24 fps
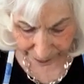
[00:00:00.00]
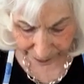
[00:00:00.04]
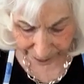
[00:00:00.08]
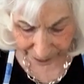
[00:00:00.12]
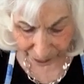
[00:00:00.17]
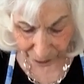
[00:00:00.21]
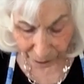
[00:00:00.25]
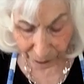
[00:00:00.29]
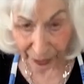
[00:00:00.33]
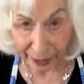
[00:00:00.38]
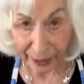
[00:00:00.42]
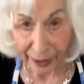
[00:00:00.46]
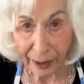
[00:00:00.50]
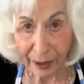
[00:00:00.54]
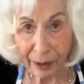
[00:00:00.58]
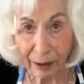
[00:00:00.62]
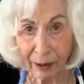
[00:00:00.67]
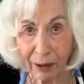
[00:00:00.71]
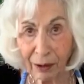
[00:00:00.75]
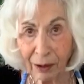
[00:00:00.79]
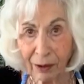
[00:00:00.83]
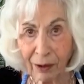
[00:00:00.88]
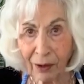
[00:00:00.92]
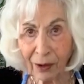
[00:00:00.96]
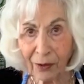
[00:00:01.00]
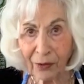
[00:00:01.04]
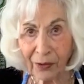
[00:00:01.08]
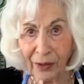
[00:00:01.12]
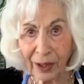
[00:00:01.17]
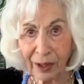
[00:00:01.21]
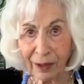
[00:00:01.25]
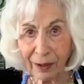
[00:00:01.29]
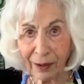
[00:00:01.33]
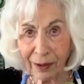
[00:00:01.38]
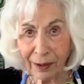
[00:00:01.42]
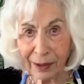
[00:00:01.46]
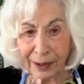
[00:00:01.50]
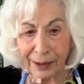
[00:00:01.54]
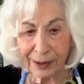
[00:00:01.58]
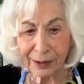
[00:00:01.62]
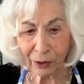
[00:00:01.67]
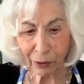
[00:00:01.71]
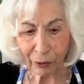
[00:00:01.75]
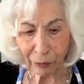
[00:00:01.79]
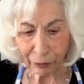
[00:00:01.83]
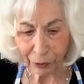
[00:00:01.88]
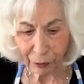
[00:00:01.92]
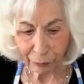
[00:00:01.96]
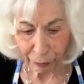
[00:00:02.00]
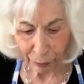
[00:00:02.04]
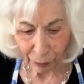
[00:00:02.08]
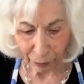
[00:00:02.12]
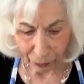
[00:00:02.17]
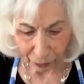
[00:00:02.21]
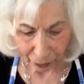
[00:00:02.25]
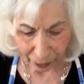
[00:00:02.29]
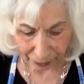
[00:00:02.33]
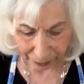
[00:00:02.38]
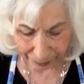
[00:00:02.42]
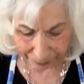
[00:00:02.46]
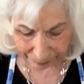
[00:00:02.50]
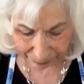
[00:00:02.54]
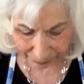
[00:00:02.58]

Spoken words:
So there are the eyes of the frog.